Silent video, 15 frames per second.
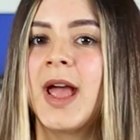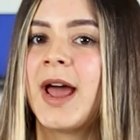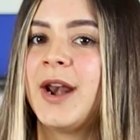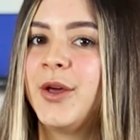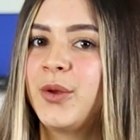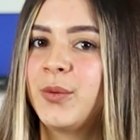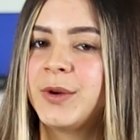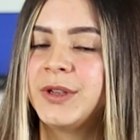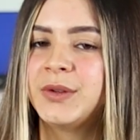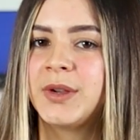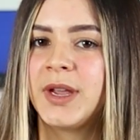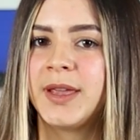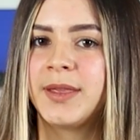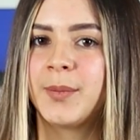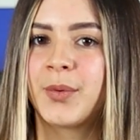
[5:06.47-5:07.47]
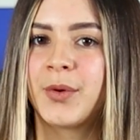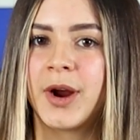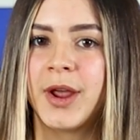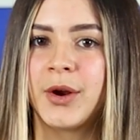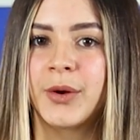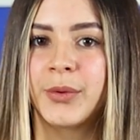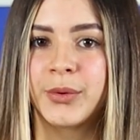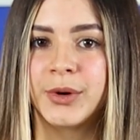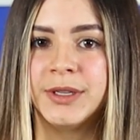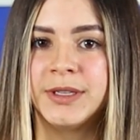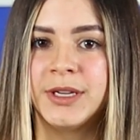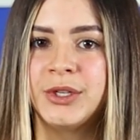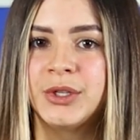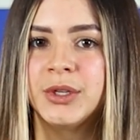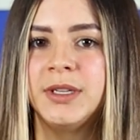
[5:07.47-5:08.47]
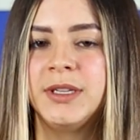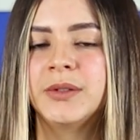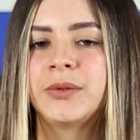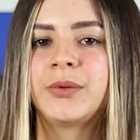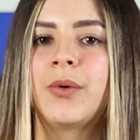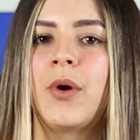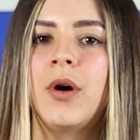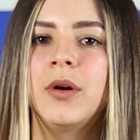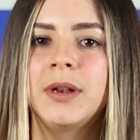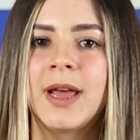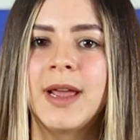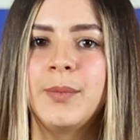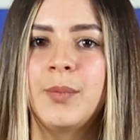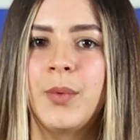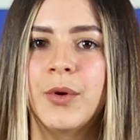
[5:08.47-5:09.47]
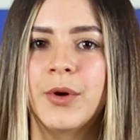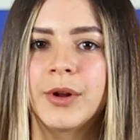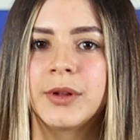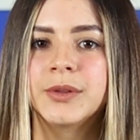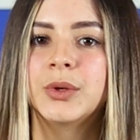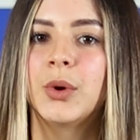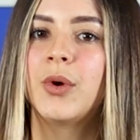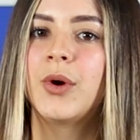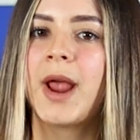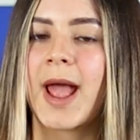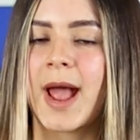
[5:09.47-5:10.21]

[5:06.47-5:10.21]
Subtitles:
Another way to get the prior authorization is through online portals or